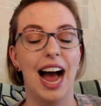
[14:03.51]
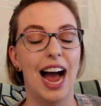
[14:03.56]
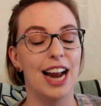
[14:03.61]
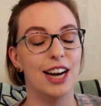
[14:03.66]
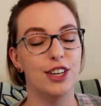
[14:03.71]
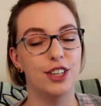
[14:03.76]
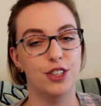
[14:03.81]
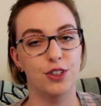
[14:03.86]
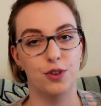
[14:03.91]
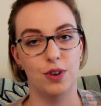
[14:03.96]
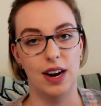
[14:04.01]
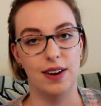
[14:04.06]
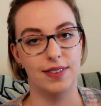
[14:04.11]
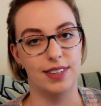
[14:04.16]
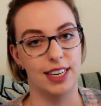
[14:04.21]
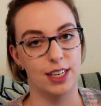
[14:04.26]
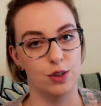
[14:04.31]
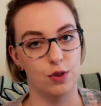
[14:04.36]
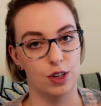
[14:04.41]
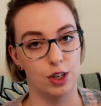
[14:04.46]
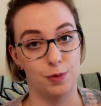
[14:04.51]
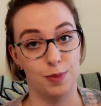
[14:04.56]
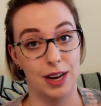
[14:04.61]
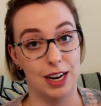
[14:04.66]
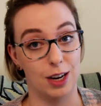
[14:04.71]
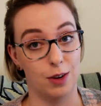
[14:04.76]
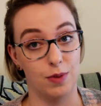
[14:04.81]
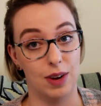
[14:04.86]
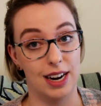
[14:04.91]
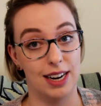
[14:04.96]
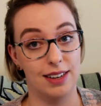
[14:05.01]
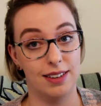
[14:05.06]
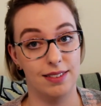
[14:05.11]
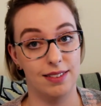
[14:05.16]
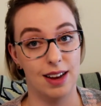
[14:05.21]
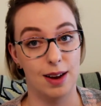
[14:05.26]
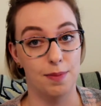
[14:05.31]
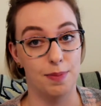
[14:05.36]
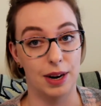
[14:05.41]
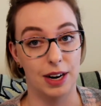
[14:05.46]
I just gravitate towards black and white,
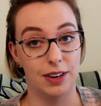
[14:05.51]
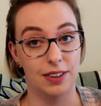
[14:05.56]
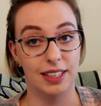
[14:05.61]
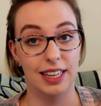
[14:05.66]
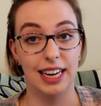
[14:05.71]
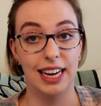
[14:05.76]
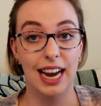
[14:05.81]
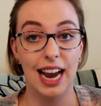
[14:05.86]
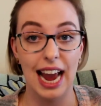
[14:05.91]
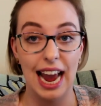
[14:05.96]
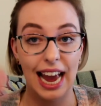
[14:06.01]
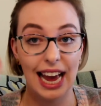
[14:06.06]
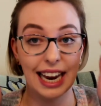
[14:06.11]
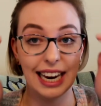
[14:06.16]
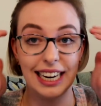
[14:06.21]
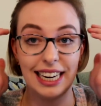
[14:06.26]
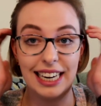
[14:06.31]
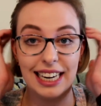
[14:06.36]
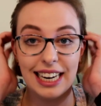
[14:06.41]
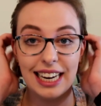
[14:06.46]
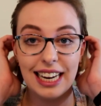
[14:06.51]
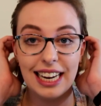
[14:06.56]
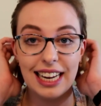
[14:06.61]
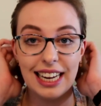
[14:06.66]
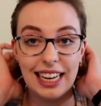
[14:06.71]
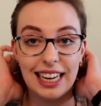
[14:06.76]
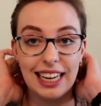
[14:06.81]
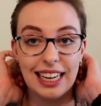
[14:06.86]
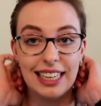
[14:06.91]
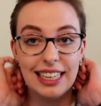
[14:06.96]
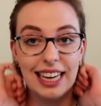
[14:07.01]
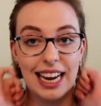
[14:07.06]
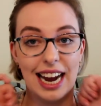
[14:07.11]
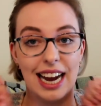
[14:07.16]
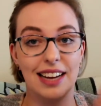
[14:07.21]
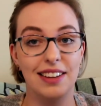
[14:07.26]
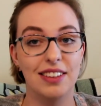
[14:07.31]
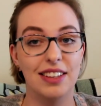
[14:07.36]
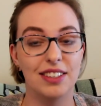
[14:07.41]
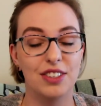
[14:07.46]
apparently. And
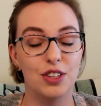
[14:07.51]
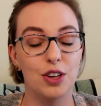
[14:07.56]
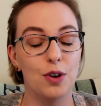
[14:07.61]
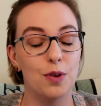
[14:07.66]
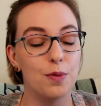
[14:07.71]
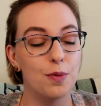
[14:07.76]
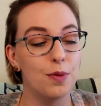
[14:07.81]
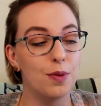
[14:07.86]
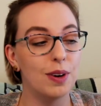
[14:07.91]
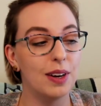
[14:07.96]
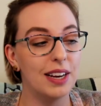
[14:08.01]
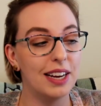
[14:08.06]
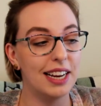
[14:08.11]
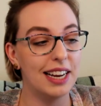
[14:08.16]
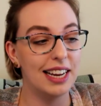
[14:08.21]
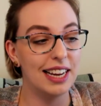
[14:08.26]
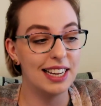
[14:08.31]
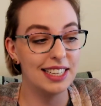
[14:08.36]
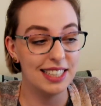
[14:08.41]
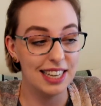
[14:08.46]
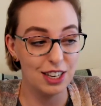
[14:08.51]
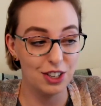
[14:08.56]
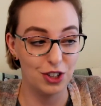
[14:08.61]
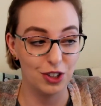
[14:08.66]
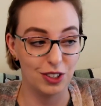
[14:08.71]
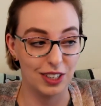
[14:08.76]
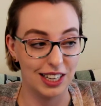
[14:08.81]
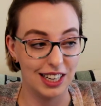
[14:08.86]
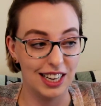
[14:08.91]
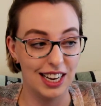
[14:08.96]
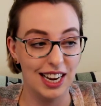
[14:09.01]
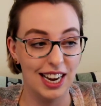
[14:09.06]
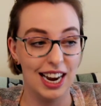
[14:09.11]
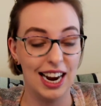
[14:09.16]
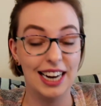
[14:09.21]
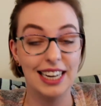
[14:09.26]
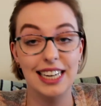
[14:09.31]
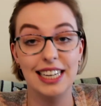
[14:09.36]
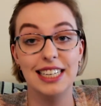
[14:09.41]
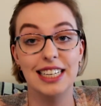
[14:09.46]
yeah, so essentially,
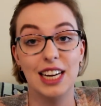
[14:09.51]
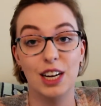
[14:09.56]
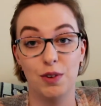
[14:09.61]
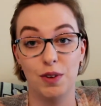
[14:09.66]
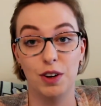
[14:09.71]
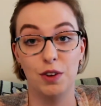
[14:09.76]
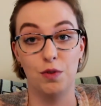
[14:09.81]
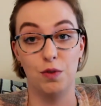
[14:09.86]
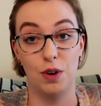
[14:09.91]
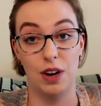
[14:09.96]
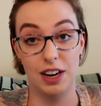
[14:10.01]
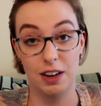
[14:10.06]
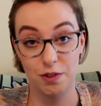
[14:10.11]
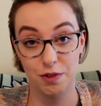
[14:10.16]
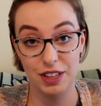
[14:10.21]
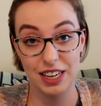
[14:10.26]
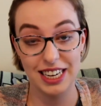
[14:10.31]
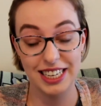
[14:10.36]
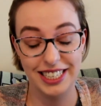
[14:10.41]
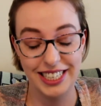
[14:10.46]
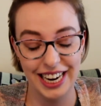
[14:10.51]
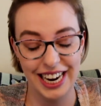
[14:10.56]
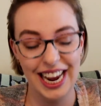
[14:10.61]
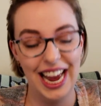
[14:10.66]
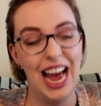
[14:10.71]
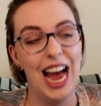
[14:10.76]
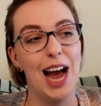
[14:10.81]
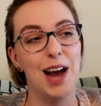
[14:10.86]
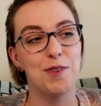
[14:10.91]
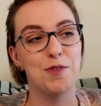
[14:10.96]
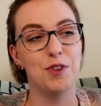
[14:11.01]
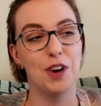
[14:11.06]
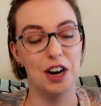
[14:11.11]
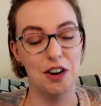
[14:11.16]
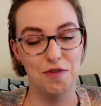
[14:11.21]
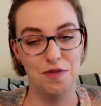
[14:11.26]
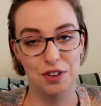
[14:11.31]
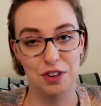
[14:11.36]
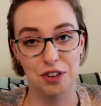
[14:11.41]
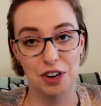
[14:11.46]
I need to get rid of one of these. I'm
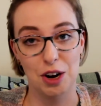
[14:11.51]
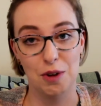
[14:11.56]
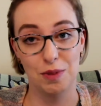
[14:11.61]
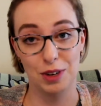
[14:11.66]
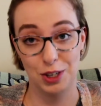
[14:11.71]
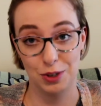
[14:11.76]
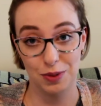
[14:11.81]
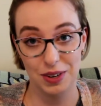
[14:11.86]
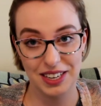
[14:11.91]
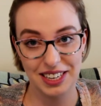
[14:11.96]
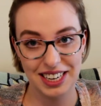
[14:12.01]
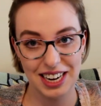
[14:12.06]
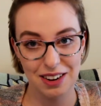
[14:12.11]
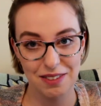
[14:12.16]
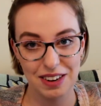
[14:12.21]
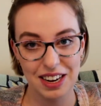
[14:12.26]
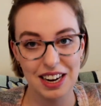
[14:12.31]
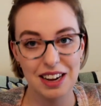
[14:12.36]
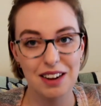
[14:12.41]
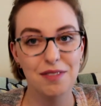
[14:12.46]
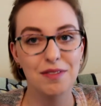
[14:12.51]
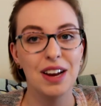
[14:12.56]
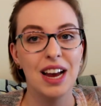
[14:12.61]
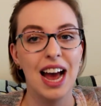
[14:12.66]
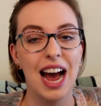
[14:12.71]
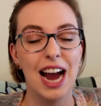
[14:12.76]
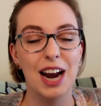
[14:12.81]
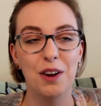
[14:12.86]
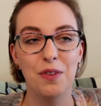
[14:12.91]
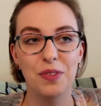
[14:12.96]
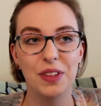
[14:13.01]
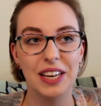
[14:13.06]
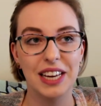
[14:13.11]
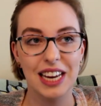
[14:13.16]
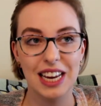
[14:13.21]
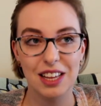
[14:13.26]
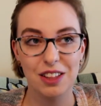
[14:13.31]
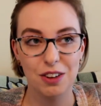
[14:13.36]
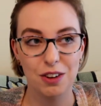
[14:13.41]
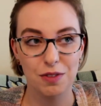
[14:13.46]
trying to figure out which one to get rid of. I don't think
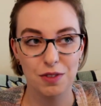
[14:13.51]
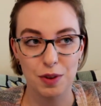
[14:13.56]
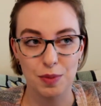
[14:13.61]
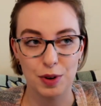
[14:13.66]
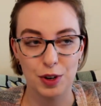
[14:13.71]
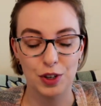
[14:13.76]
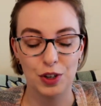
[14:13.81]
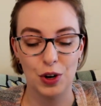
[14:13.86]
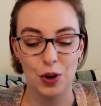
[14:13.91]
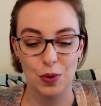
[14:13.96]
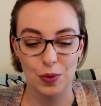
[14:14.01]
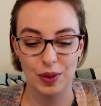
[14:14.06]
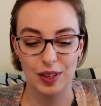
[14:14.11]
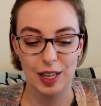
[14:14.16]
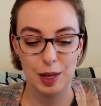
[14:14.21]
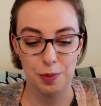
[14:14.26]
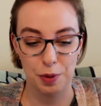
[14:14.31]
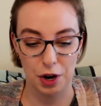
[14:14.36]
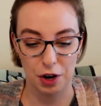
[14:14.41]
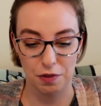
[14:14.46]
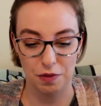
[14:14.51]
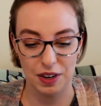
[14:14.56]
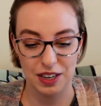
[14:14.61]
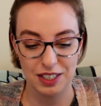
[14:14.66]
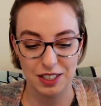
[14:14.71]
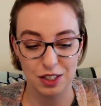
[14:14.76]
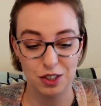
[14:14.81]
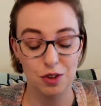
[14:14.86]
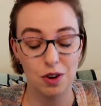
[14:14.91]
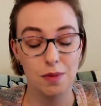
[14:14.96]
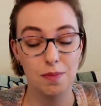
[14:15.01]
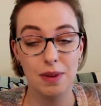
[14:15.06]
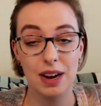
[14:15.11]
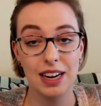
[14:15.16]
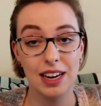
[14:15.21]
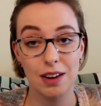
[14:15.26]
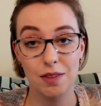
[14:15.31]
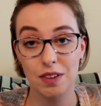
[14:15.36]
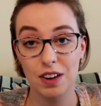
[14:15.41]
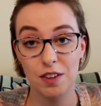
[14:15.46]
either of them are totally perfect, so I
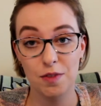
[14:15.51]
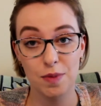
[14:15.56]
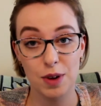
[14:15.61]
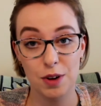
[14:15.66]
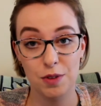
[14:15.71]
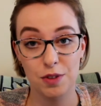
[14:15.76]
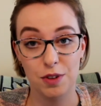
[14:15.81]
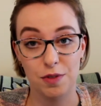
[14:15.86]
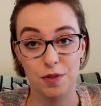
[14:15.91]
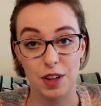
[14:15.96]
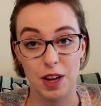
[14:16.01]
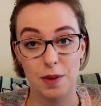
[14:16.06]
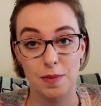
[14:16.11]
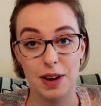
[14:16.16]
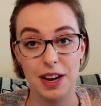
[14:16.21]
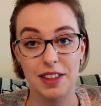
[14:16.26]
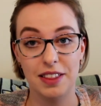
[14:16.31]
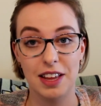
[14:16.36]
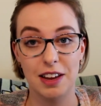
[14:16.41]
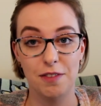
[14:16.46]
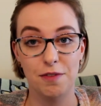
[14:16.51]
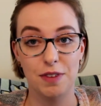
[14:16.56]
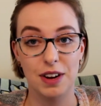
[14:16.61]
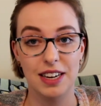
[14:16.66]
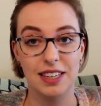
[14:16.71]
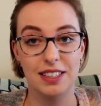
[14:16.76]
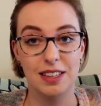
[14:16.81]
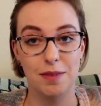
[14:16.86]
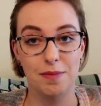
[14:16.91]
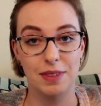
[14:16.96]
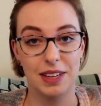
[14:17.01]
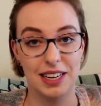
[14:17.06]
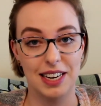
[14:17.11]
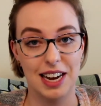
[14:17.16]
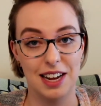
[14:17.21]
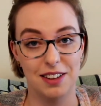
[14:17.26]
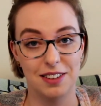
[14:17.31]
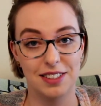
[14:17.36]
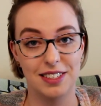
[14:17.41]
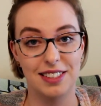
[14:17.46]
might get rid of both of them and then find something
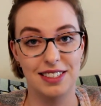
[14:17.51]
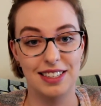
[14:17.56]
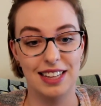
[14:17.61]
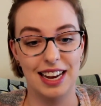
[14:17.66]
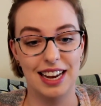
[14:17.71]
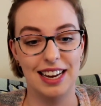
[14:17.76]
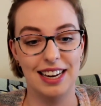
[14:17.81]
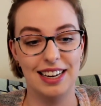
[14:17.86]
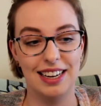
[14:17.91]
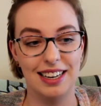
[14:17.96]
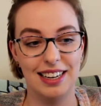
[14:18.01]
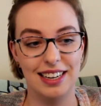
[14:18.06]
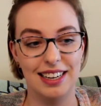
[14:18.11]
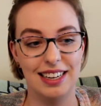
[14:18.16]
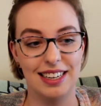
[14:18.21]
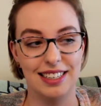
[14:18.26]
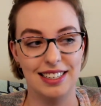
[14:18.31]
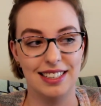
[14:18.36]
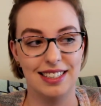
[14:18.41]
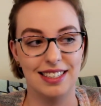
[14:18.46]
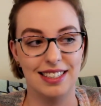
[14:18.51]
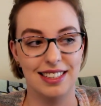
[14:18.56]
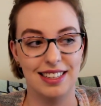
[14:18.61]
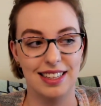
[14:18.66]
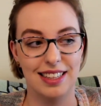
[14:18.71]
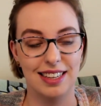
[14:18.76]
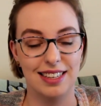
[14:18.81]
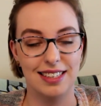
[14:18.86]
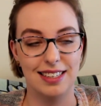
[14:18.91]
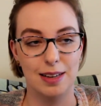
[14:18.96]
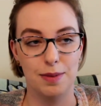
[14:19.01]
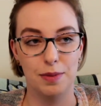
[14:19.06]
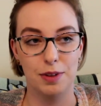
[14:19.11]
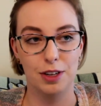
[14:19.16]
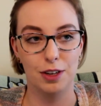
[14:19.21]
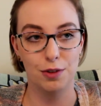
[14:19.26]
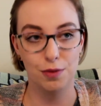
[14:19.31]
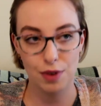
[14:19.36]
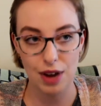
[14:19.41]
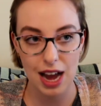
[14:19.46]
else that is the
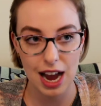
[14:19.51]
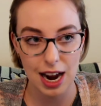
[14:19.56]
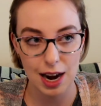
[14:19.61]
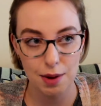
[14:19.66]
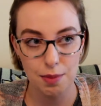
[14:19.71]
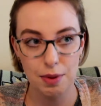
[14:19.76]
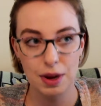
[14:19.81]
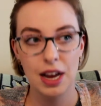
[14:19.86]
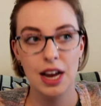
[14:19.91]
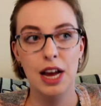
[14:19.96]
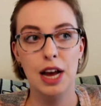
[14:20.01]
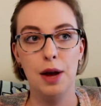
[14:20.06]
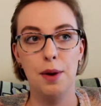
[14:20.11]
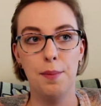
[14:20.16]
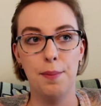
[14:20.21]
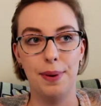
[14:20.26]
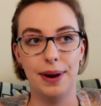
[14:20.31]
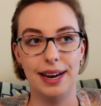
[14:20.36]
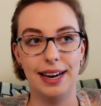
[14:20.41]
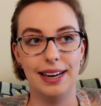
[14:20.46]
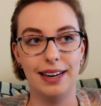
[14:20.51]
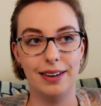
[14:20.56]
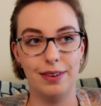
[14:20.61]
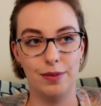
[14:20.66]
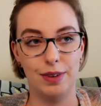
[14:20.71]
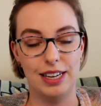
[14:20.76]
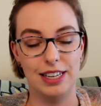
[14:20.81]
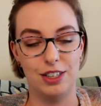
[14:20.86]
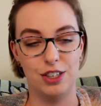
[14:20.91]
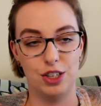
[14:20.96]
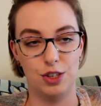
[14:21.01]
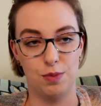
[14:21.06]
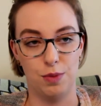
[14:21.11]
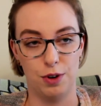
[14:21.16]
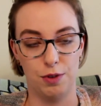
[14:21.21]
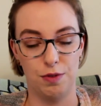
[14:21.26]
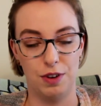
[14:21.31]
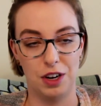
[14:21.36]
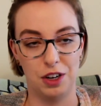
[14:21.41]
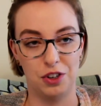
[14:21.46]
similar vibe, but is just
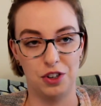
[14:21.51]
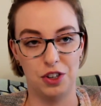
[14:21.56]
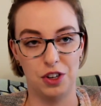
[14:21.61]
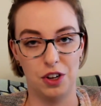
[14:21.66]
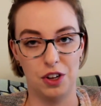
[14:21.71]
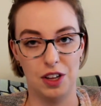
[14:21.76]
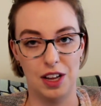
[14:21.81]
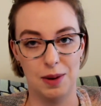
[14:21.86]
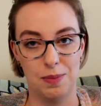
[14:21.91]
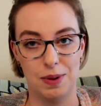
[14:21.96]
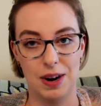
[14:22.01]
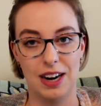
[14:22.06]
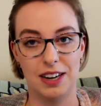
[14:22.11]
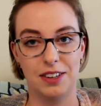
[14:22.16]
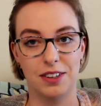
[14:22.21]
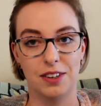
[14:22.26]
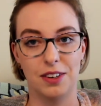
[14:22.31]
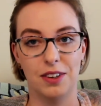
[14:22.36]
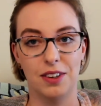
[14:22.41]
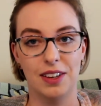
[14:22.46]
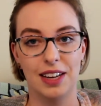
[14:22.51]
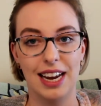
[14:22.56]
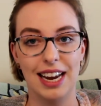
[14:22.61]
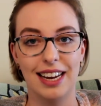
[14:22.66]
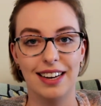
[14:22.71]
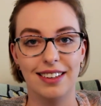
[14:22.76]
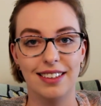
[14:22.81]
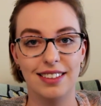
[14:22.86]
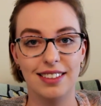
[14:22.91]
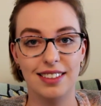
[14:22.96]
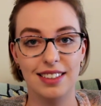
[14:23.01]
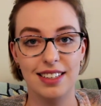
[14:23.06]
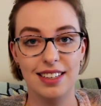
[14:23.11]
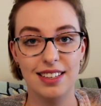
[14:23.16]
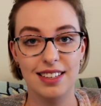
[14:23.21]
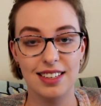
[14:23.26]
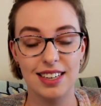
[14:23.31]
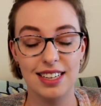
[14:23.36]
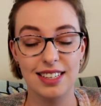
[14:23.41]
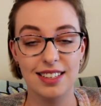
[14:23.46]
more functional and practical and
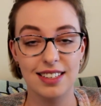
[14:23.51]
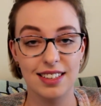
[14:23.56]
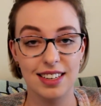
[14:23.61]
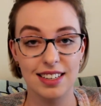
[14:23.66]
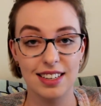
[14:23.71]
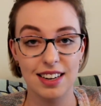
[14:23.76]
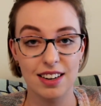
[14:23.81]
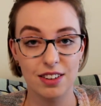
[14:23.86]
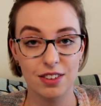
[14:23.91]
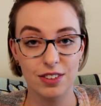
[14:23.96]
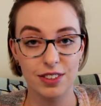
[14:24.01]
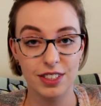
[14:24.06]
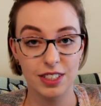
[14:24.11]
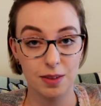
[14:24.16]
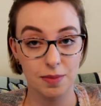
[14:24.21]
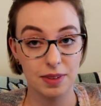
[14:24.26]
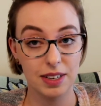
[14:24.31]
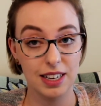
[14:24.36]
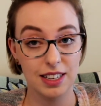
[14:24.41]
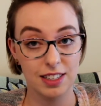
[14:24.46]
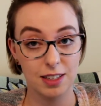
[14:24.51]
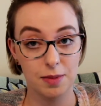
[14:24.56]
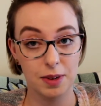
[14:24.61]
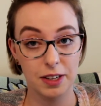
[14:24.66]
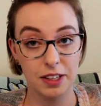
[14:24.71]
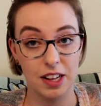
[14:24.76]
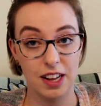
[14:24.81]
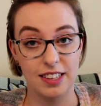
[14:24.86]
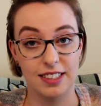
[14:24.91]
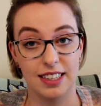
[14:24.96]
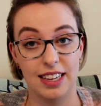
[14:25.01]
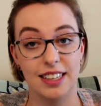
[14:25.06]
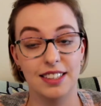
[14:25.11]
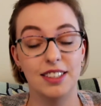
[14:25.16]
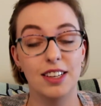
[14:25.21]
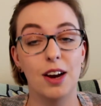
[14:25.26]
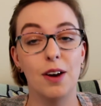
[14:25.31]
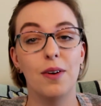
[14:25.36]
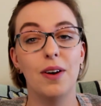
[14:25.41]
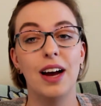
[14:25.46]
isn't identical to something else in my closet.
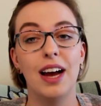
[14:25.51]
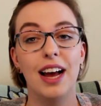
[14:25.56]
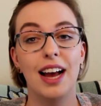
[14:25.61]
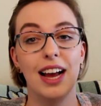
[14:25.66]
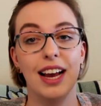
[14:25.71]
So,